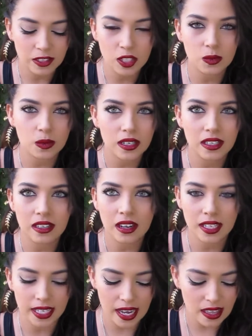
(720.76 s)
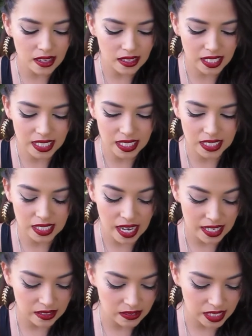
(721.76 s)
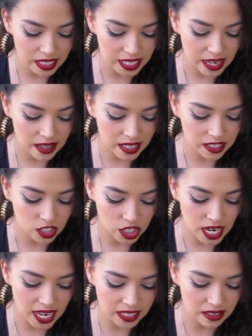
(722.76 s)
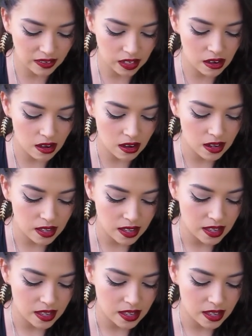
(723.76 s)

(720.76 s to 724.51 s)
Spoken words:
you swirl it all together, I don't see how that's attractive at all.